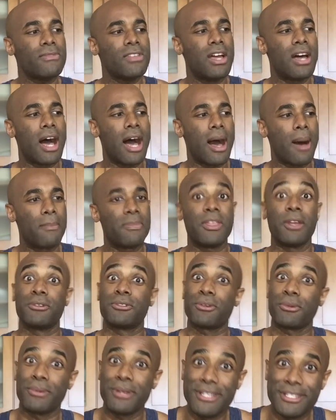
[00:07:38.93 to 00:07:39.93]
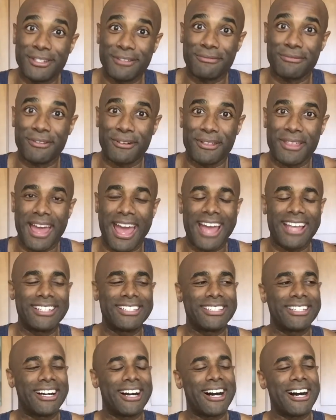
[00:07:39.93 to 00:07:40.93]
There's a reason for
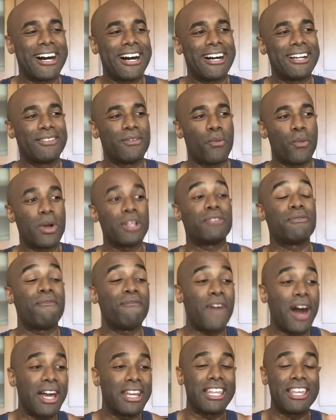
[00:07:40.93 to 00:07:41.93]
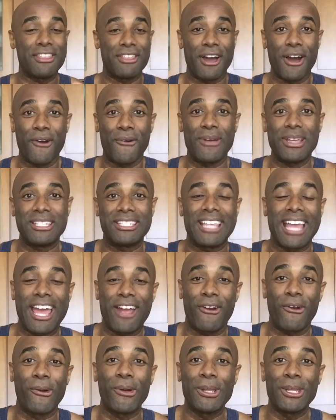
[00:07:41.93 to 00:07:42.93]
that. What's funny though is
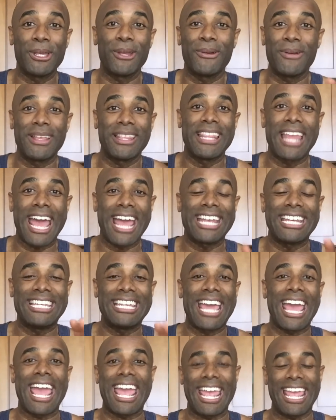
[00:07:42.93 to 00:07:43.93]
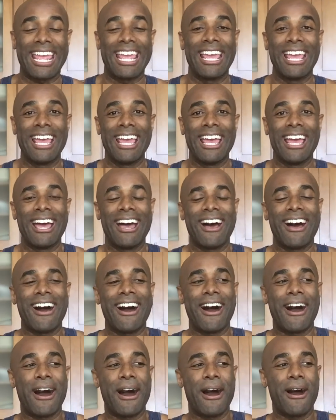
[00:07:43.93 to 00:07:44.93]
that earlier in that day,
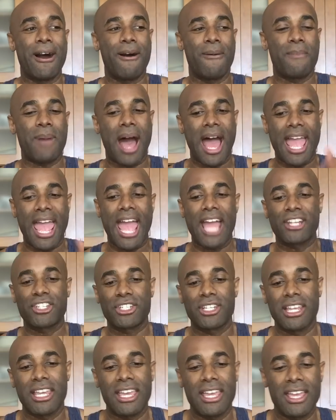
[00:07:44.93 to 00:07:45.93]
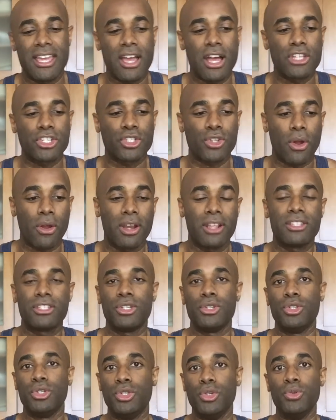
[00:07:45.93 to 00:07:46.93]
I actually started
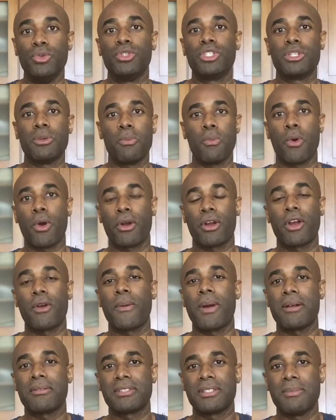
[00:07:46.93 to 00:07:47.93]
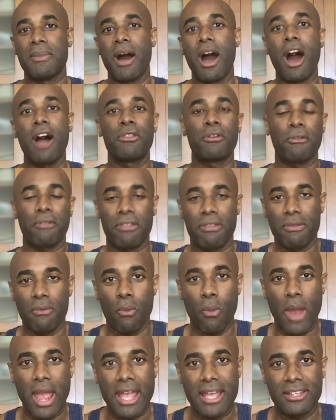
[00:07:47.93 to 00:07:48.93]
to do some work around some other
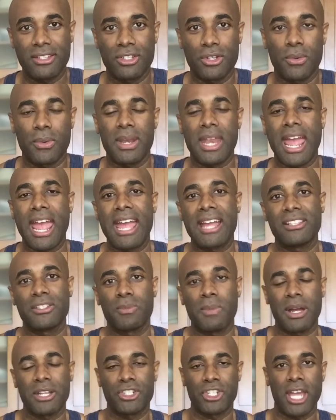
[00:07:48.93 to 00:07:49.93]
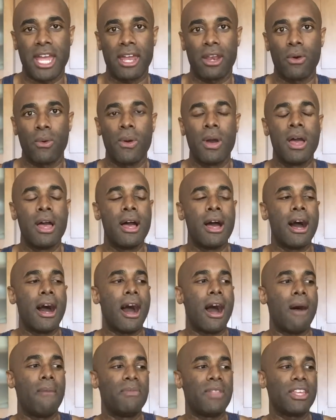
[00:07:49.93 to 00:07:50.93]
ways to enhance my channel
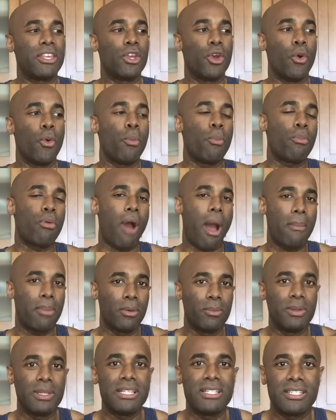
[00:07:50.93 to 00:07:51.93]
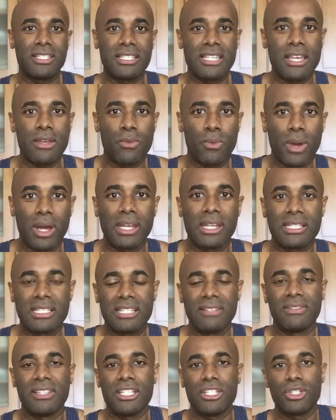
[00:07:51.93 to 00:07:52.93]
that you'll probably see
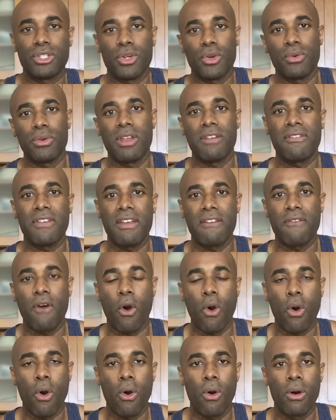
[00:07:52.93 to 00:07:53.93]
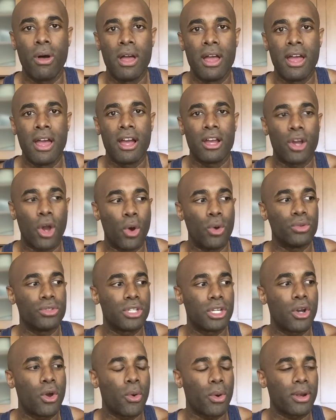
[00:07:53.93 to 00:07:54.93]
relatively soon if all goes
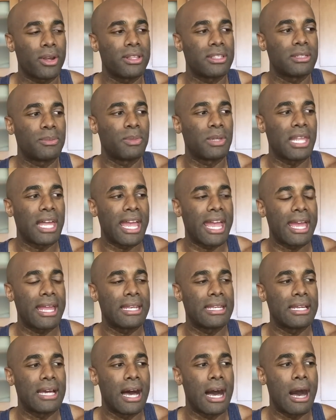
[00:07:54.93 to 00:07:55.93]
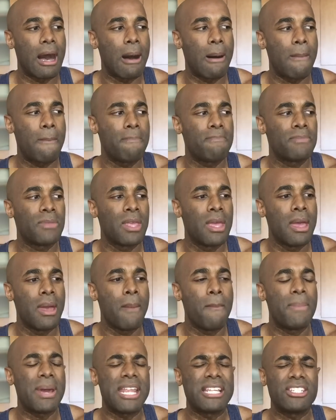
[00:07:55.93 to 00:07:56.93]
according to plan.
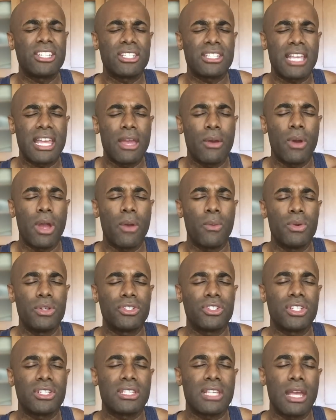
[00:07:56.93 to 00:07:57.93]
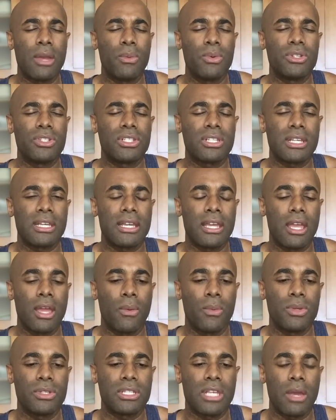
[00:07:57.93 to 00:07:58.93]
But it was
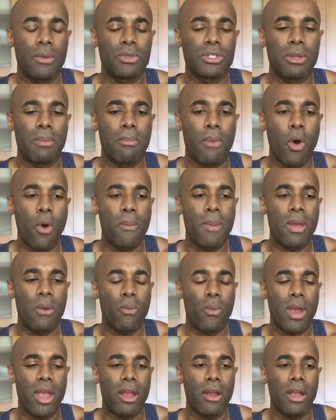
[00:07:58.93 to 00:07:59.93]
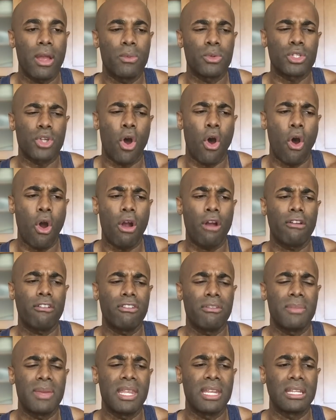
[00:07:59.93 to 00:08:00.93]
a moment where it was hard
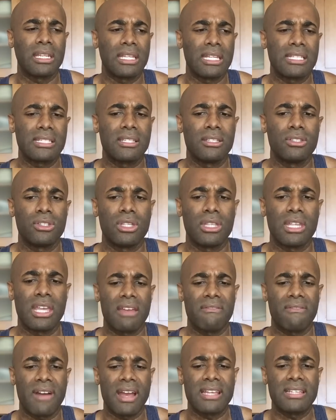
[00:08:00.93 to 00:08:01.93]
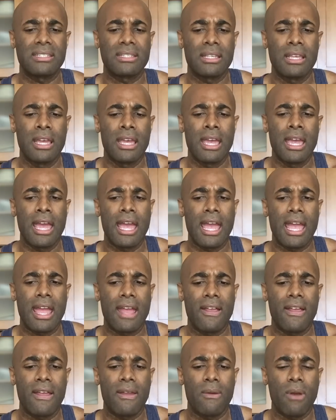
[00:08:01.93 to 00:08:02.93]
for me to listen to advice
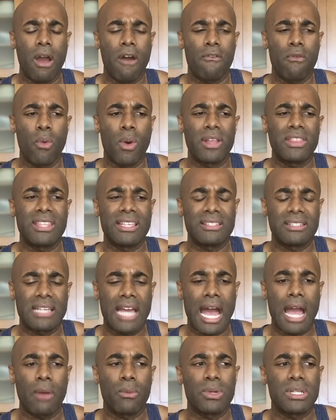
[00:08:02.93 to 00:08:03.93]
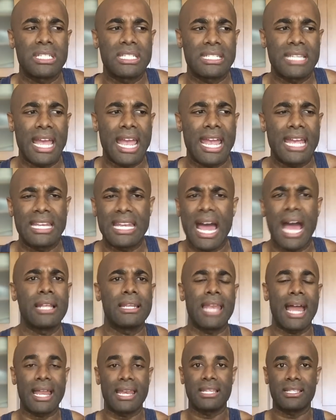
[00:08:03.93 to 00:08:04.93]
of what this guy was saying,
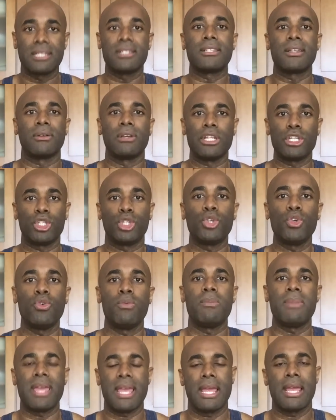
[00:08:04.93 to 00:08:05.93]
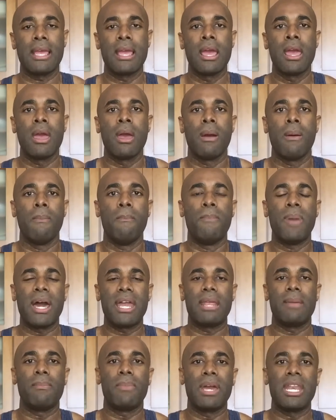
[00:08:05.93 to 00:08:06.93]
not necessarily to me,
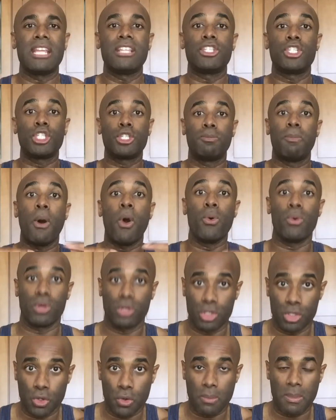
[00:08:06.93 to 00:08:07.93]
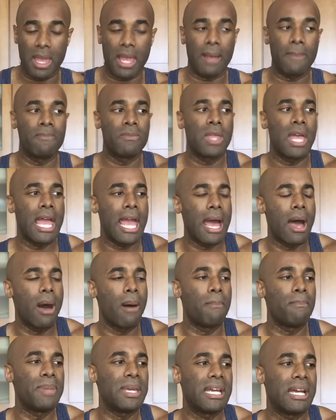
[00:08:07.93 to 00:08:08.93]
but it spoke to me
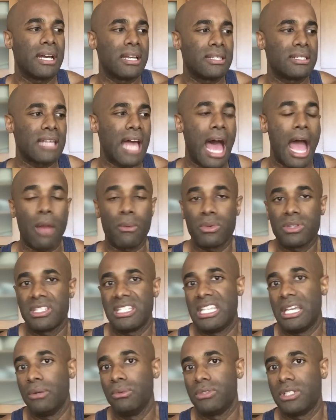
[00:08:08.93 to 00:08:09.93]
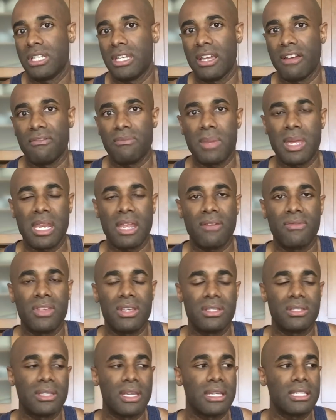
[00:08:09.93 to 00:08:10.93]
because I was guilty of many of
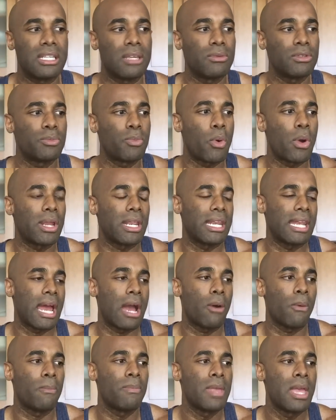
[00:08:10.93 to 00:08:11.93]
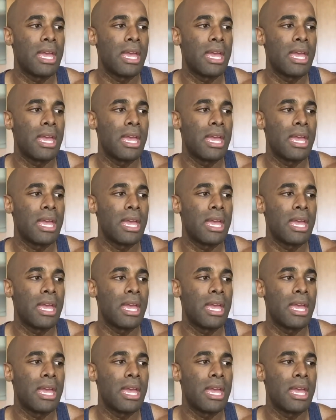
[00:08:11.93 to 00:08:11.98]
these things he was pointing out.